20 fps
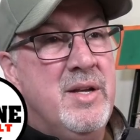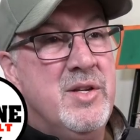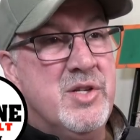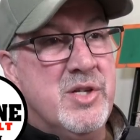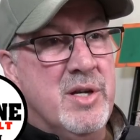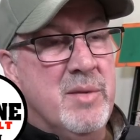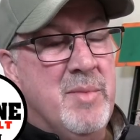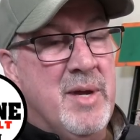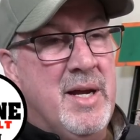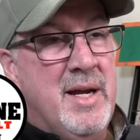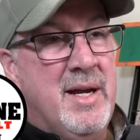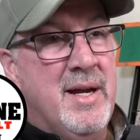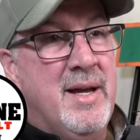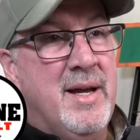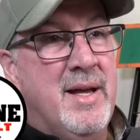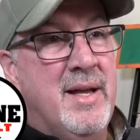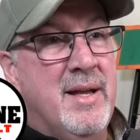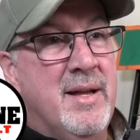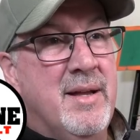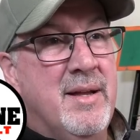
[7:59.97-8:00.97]
Jimmy
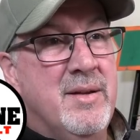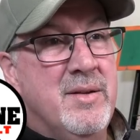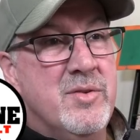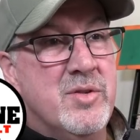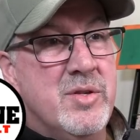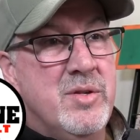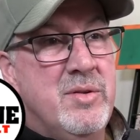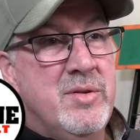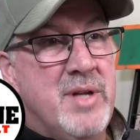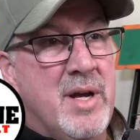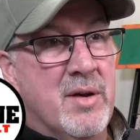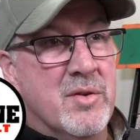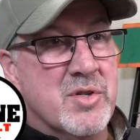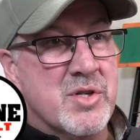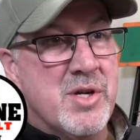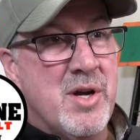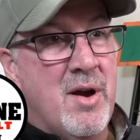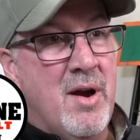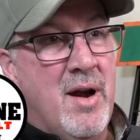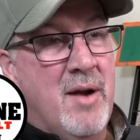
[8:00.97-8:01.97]
and Dale
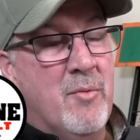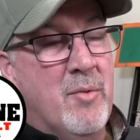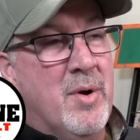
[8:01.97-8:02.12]
Jarrett.